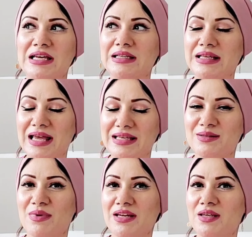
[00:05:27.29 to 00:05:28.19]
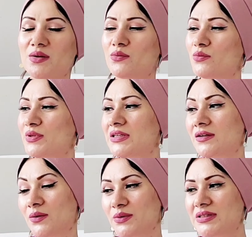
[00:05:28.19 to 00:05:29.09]
It has many woody
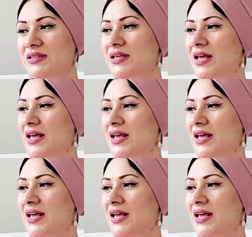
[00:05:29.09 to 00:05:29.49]
notes.